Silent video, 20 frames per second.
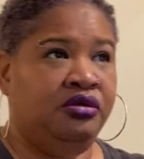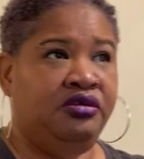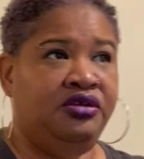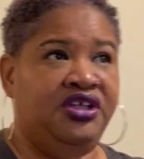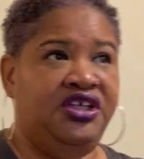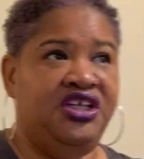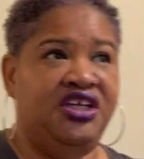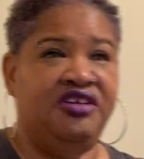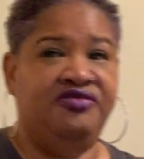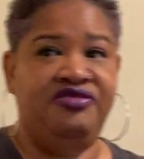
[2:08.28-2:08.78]

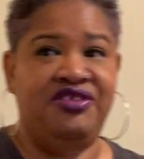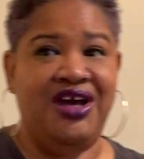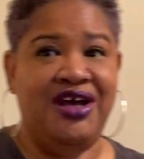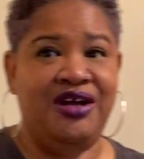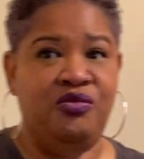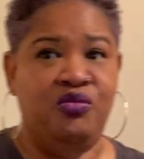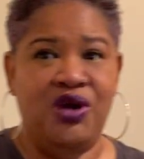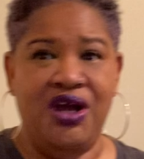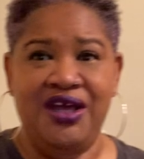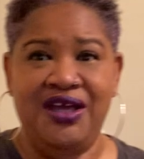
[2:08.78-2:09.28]
give that
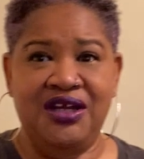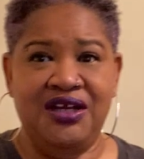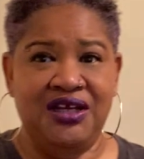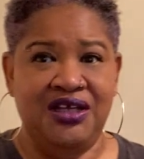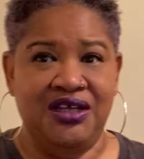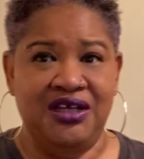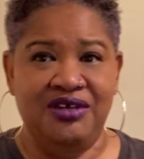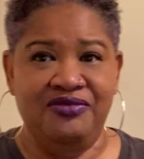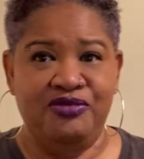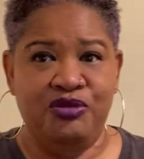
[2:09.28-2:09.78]
away in a
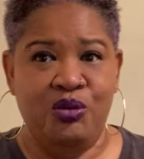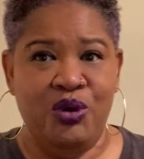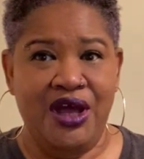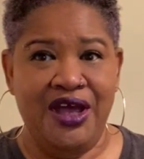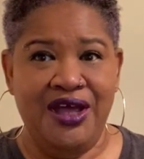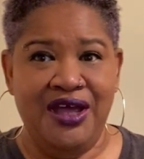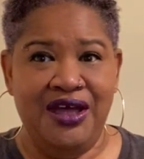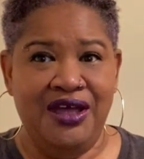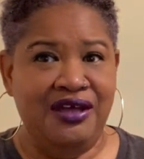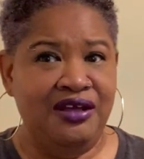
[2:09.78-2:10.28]

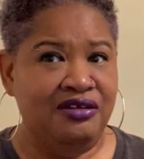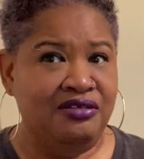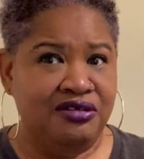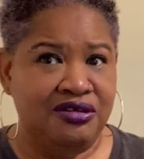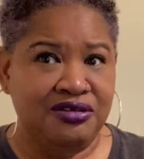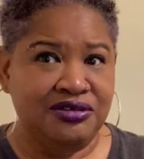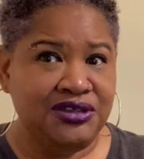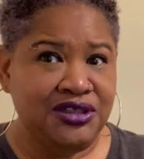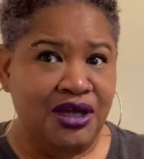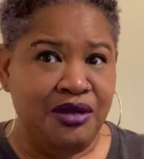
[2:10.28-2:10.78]
giveaway
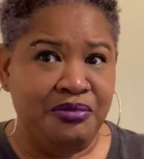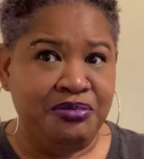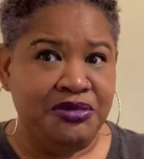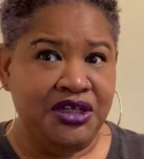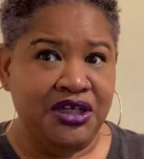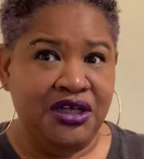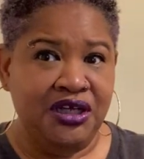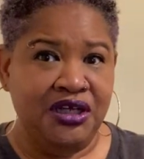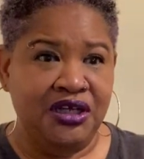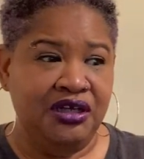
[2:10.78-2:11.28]
or
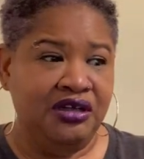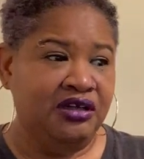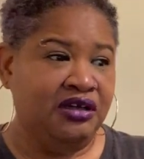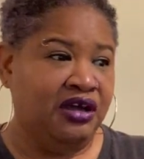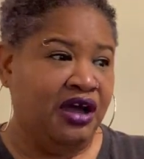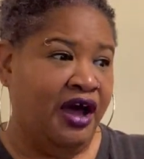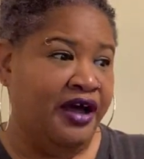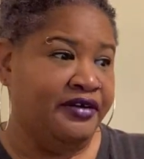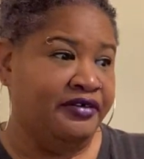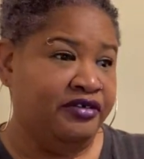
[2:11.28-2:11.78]
something.
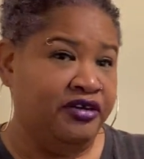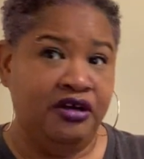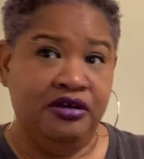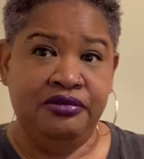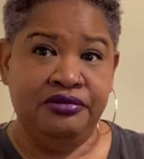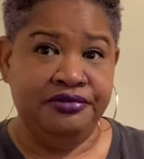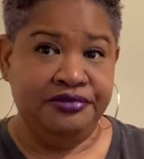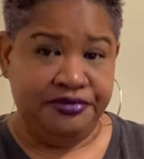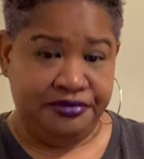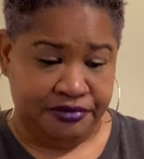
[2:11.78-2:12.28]
I don't
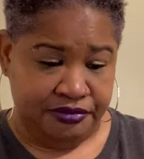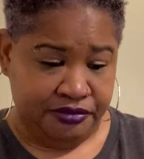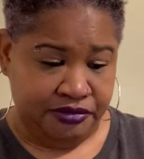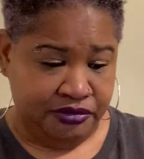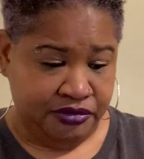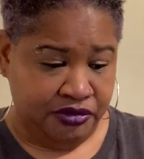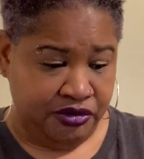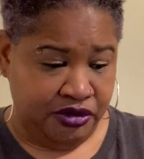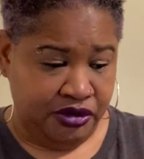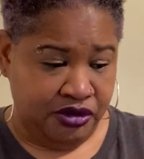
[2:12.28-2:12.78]
know.
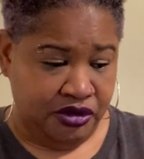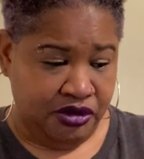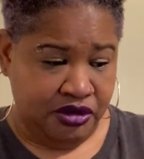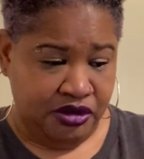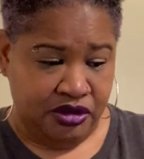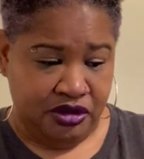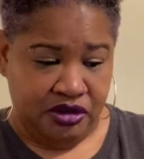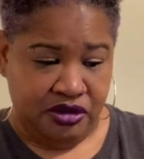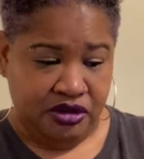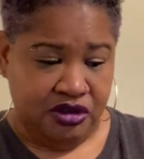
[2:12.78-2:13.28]

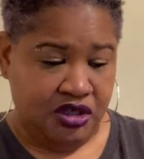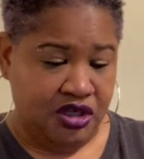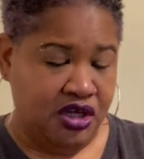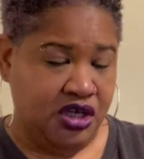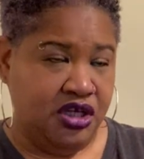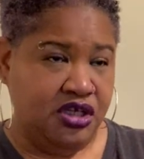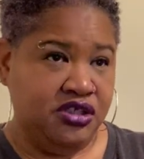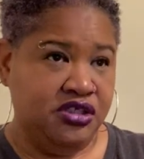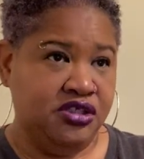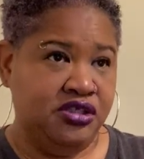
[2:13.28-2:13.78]

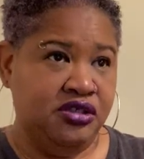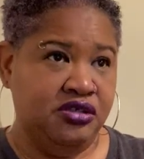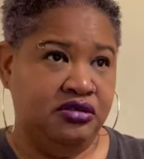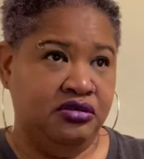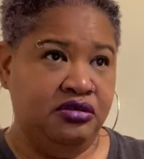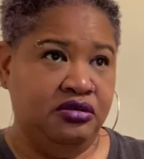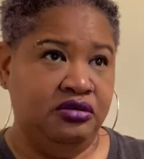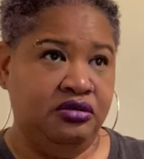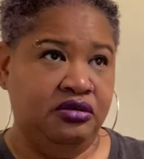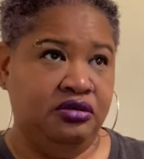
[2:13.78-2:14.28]
Because
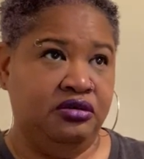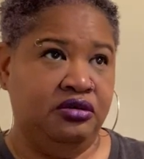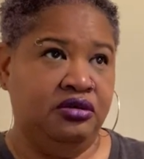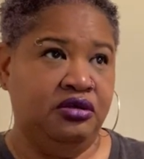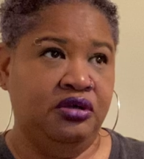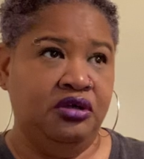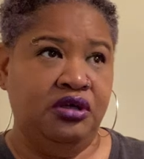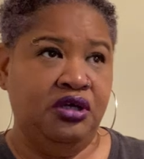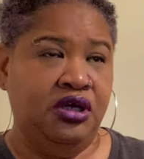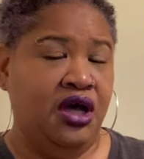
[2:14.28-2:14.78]

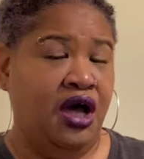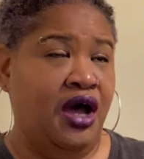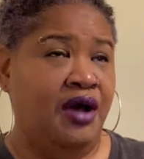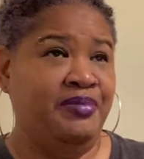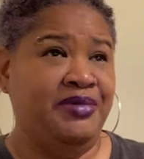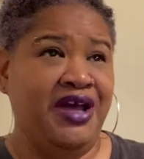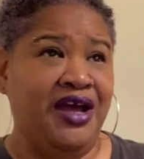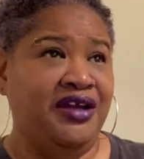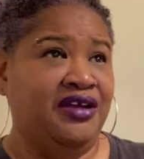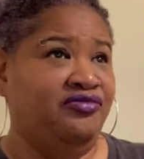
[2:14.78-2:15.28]
I'm
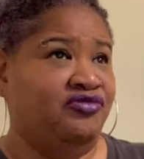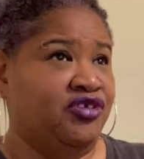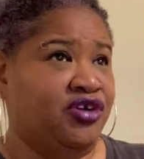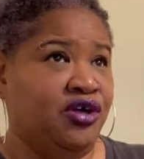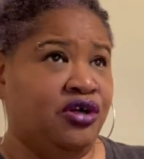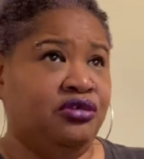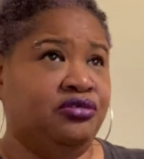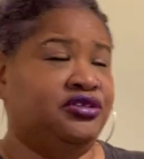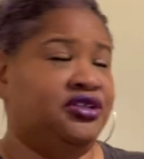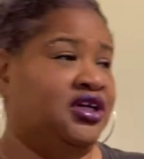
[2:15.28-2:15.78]
not even
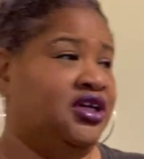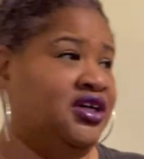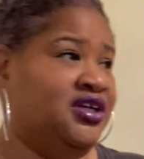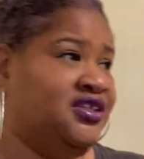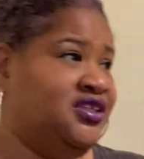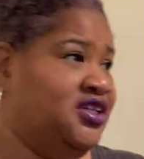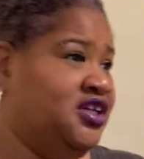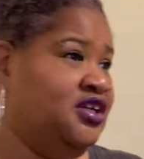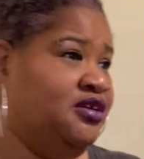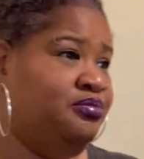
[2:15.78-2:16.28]
going to
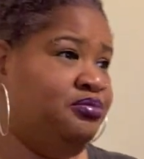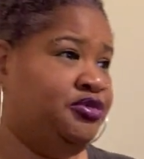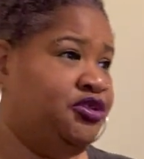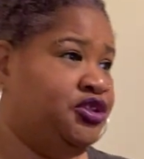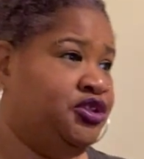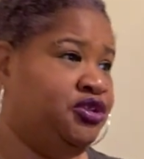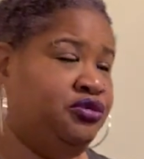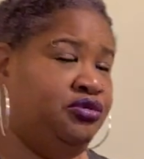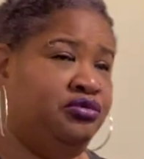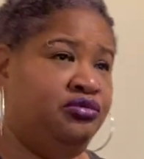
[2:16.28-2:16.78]

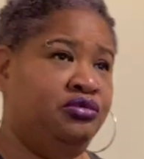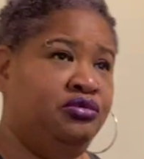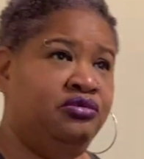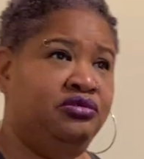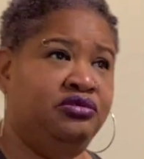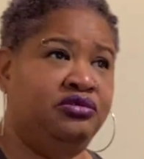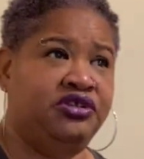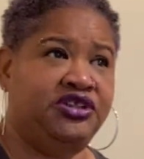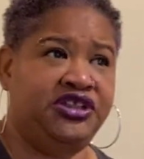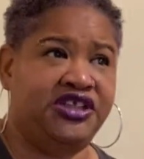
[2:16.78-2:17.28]
attempt to
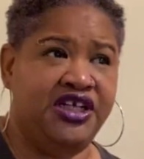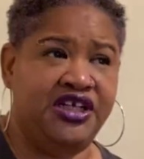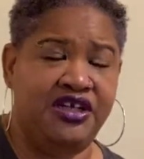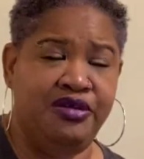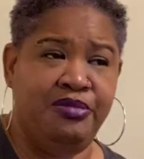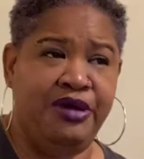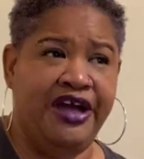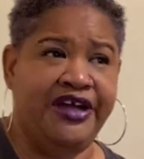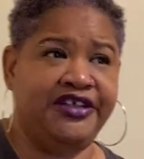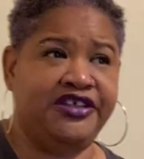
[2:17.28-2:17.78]
send you
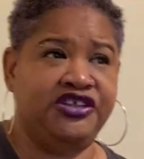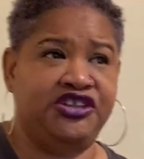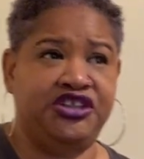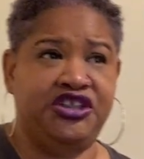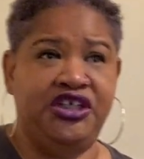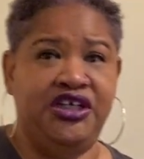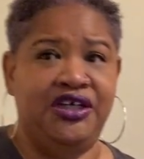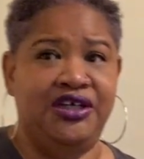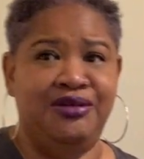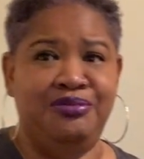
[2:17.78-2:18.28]
back to
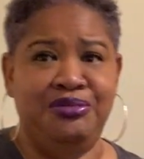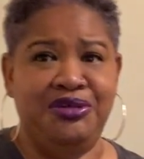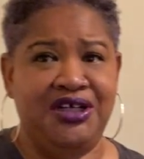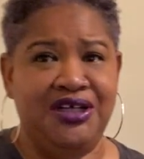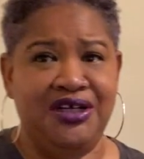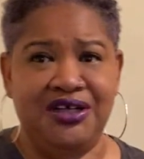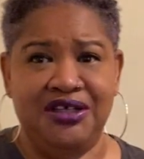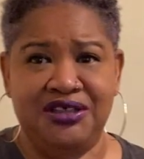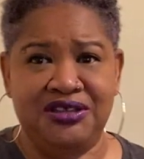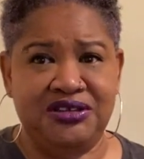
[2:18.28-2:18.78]
Shein.
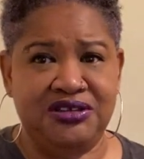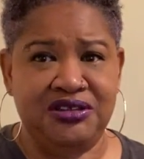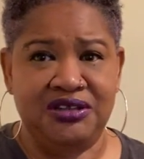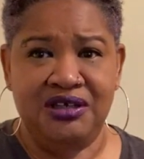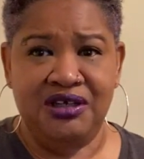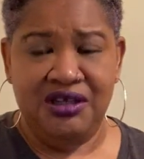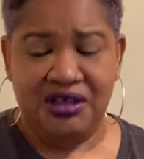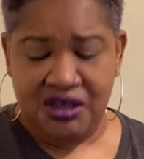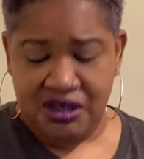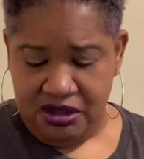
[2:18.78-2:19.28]
Because,
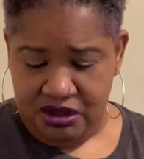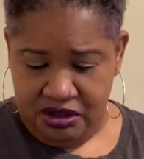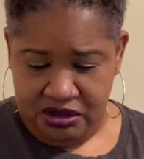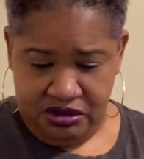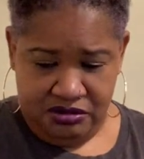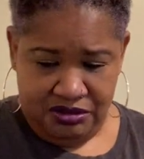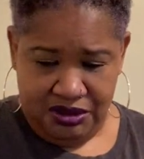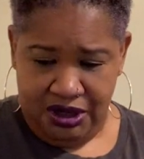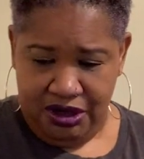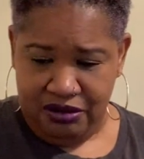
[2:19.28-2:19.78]

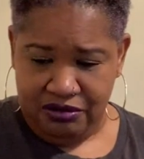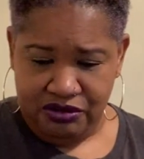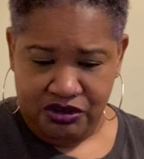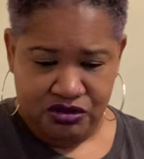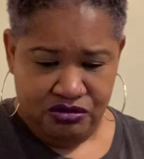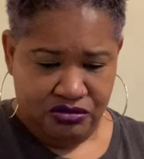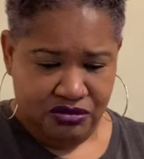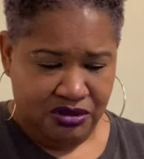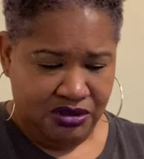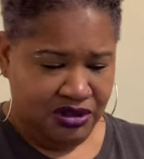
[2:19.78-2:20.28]
you know,
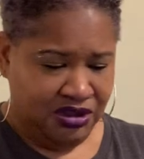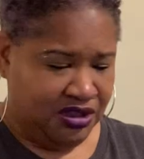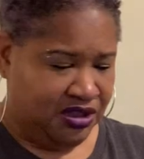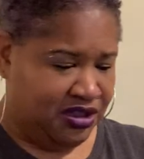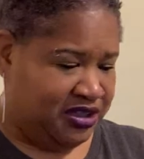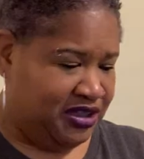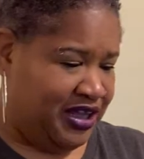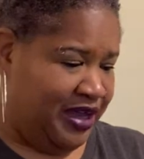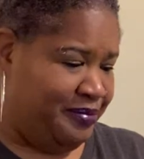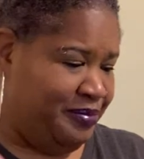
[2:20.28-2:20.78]

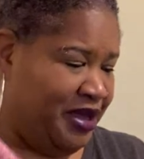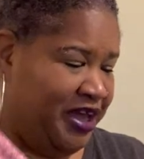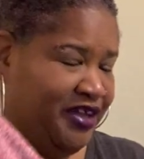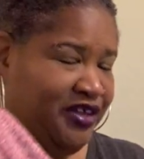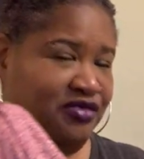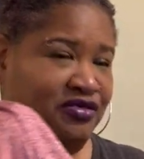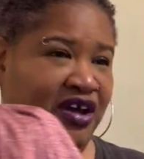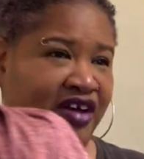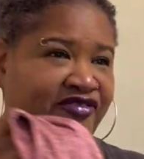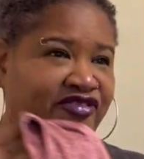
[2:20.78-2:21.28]
they make
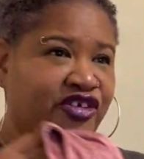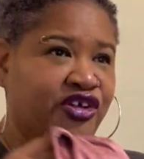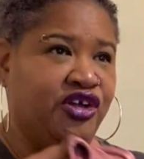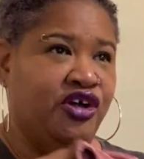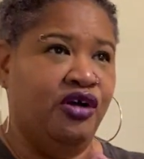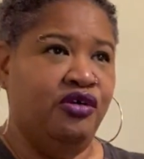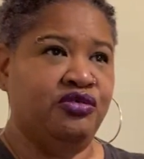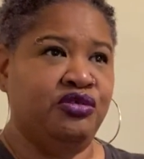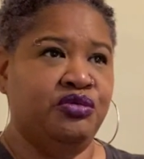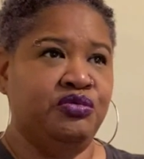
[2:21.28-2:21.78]
you have to
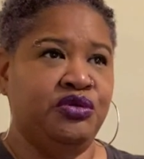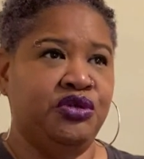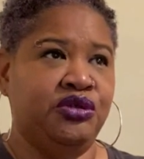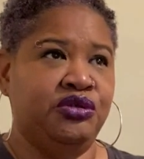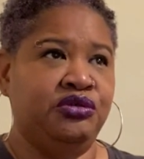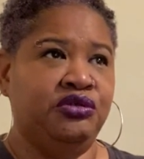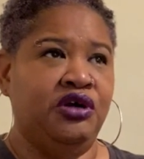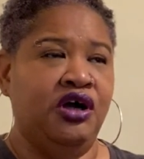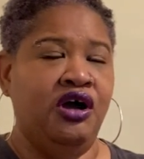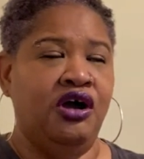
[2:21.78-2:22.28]
go
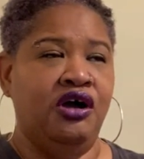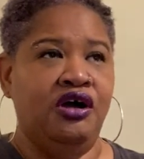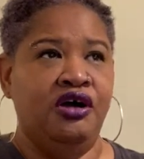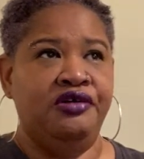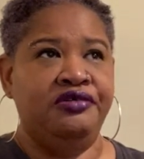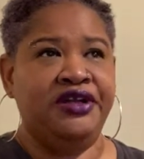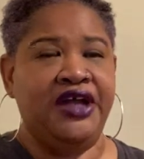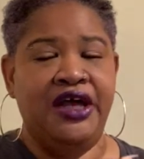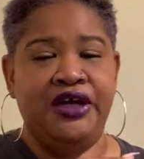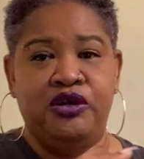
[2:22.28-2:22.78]
through a whole
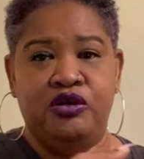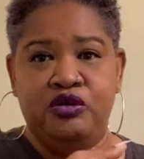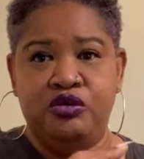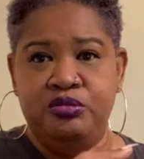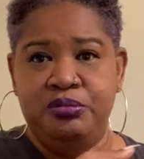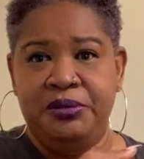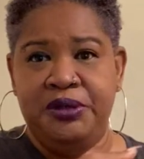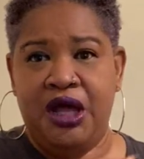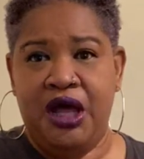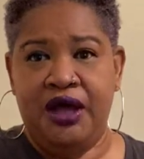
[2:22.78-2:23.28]
lot of
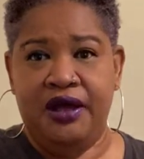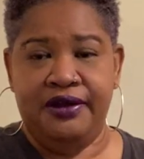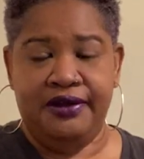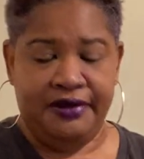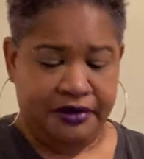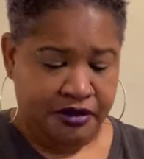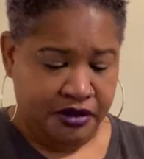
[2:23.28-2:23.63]
hoopla